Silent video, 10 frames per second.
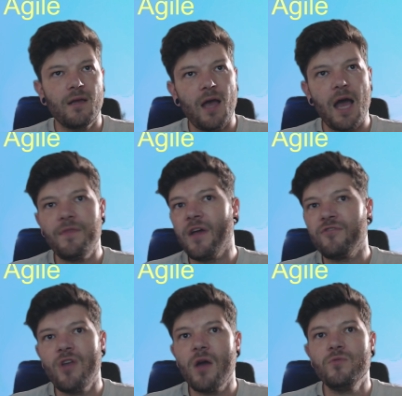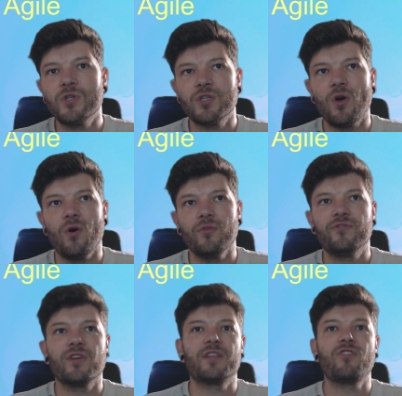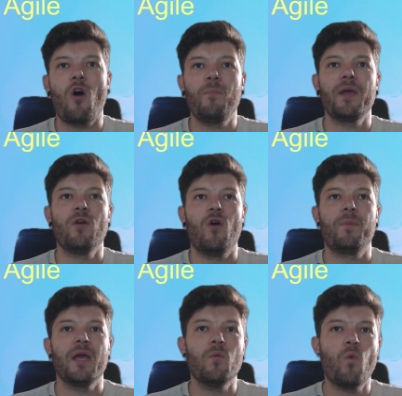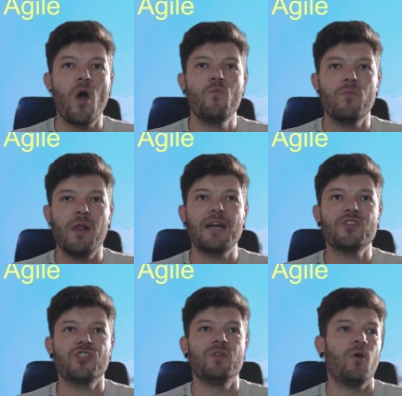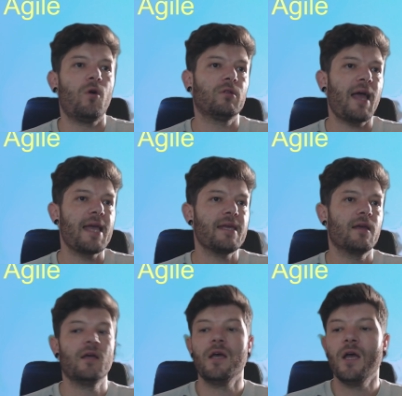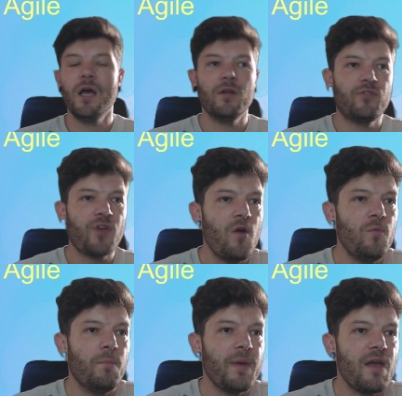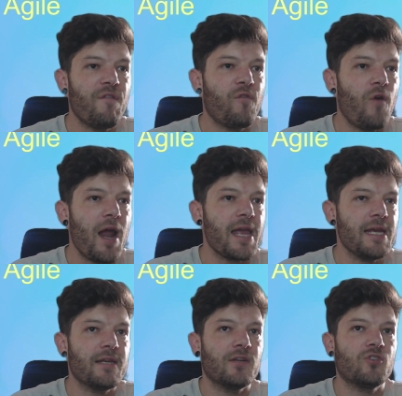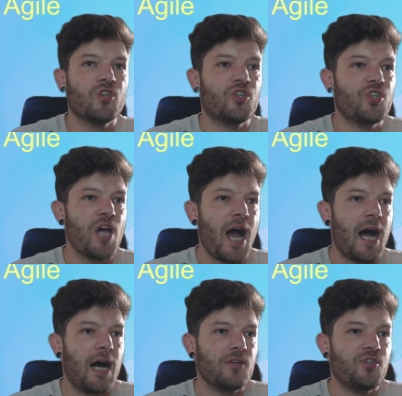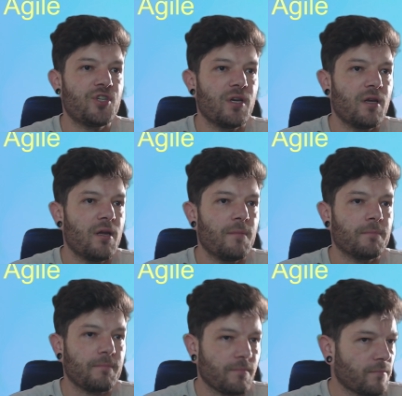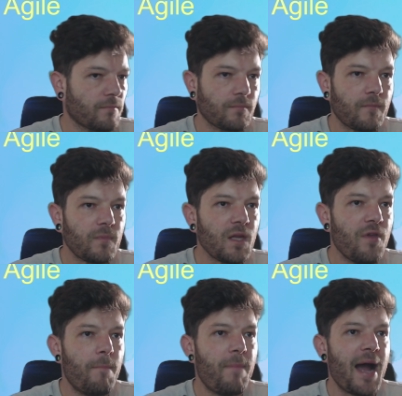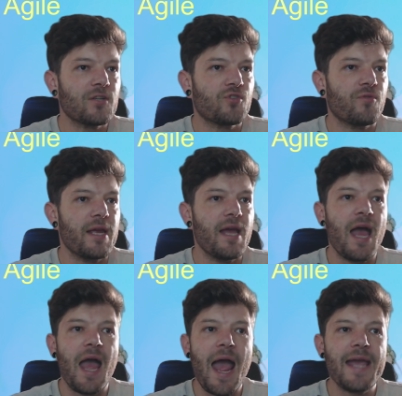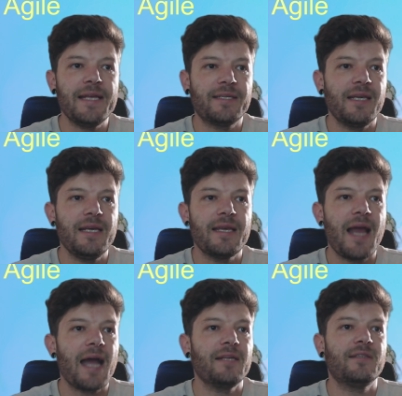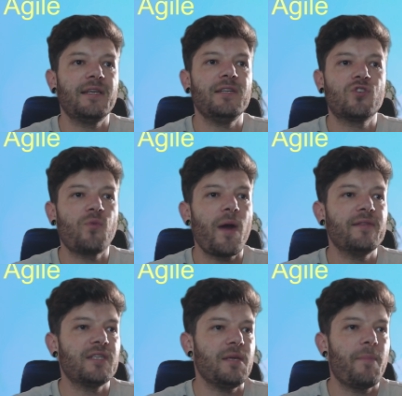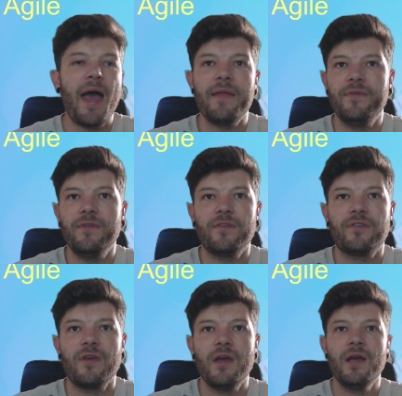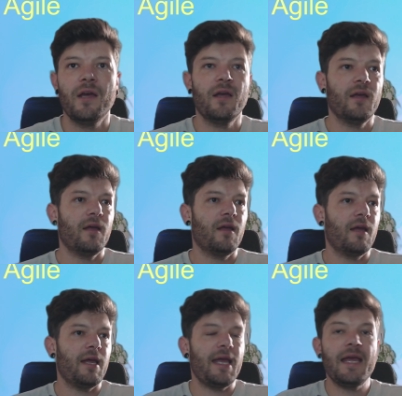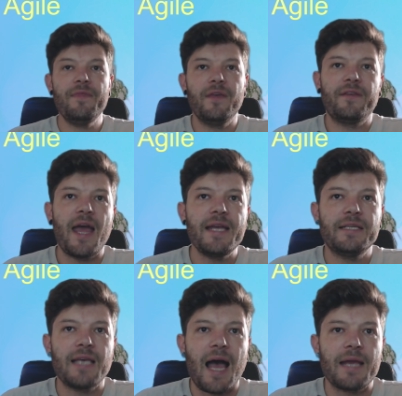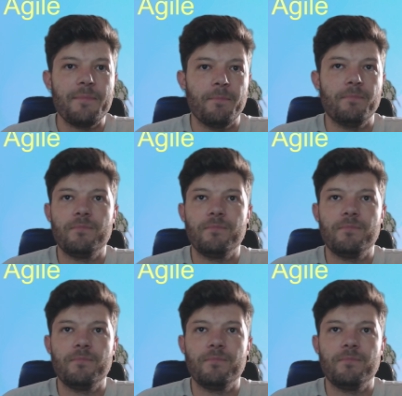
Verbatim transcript: and there's no sun to top it up. It won't last you all day. Don't be afraid to charge the battery at 18, 19, 20 pence in the daytime